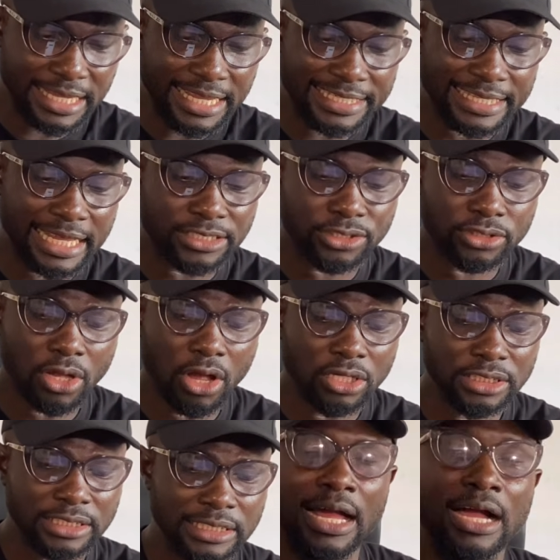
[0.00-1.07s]
It has
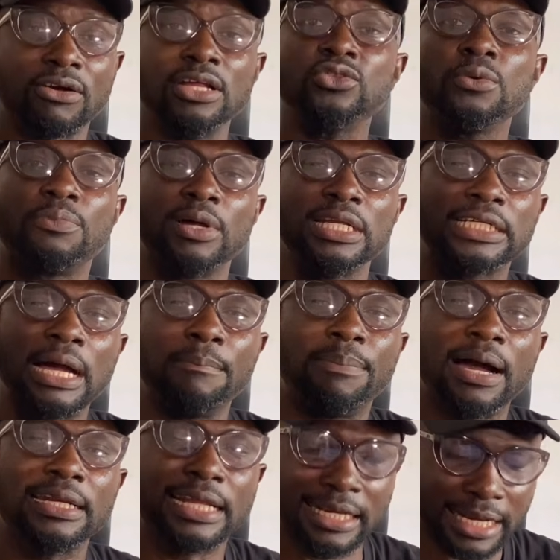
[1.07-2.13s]
touched, according to Bollinger
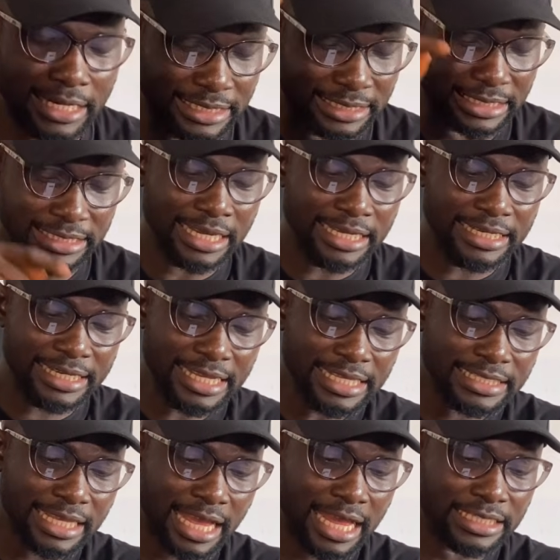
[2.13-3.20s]
Band analysis,
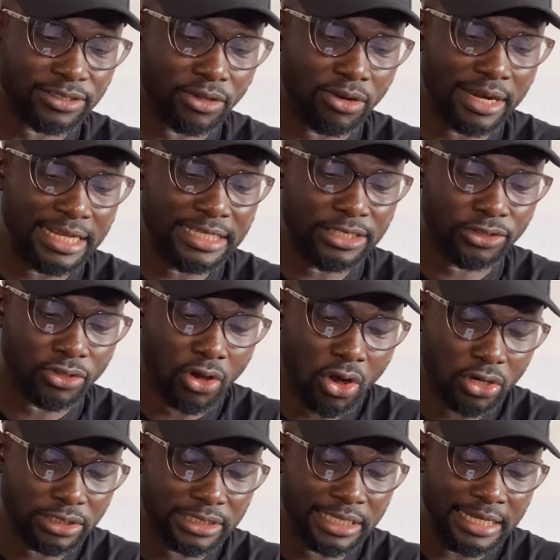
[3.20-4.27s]
this has already
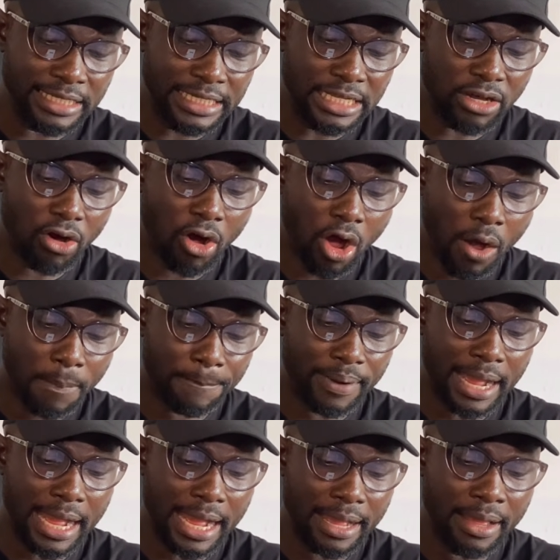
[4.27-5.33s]
touched the
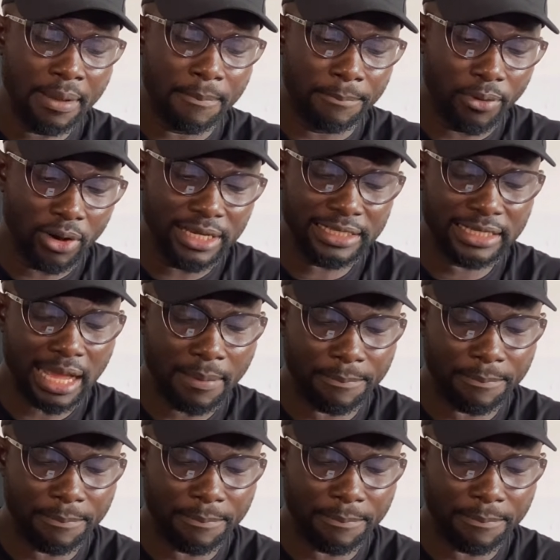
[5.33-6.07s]
upper Bollinger